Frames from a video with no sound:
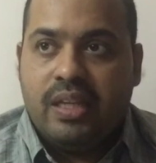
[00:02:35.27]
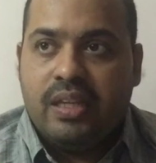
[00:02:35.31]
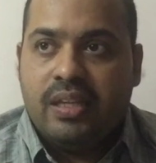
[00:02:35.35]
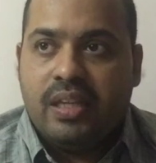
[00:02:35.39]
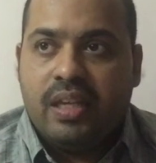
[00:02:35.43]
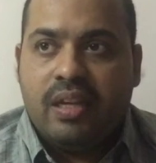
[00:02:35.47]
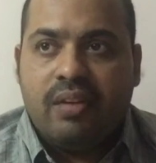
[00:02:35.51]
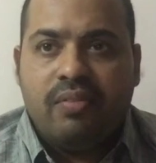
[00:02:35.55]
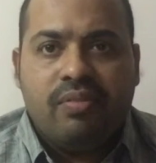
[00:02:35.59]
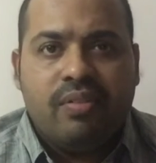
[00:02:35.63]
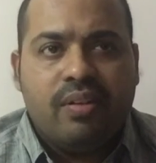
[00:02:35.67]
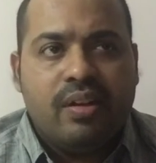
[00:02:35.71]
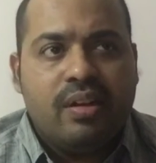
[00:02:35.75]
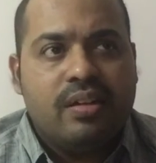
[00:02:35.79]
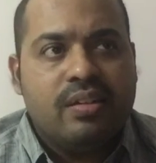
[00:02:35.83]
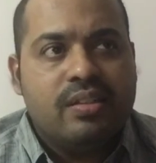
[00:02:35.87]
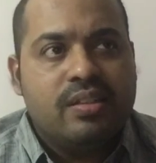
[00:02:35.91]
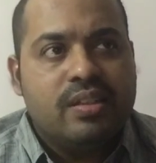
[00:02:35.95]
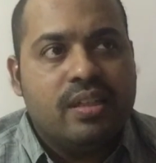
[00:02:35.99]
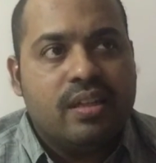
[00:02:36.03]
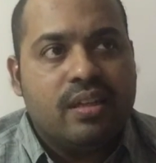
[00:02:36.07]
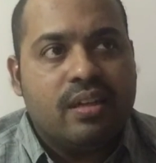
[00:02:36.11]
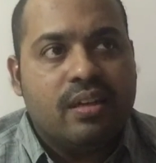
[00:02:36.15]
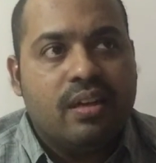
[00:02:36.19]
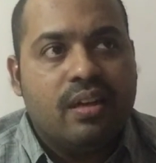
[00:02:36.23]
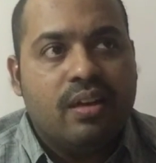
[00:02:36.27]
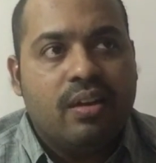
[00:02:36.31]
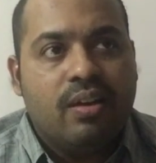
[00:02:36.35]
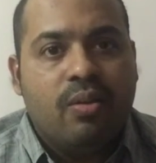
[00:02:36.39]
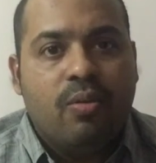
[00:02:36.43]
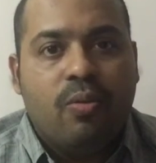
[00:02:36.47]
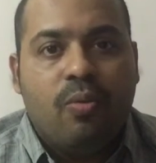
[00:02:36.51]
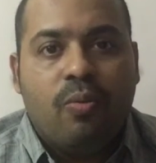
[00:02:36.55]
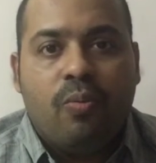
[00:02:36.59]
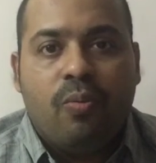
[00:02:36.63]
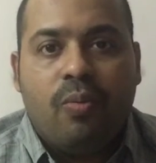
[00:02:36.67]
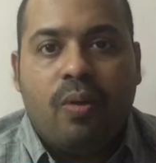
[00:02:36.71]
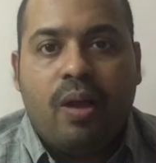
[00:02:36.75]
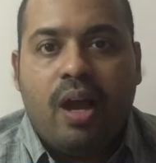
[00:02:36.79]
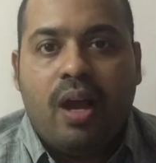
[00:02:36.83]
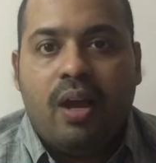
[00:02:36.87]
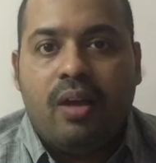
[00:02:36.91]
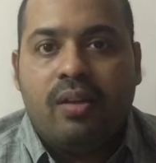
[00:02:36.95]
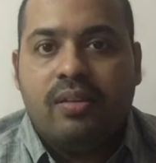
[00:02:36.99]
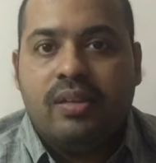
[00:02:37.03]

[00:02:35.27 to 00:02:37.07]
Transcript: That friend said, wow,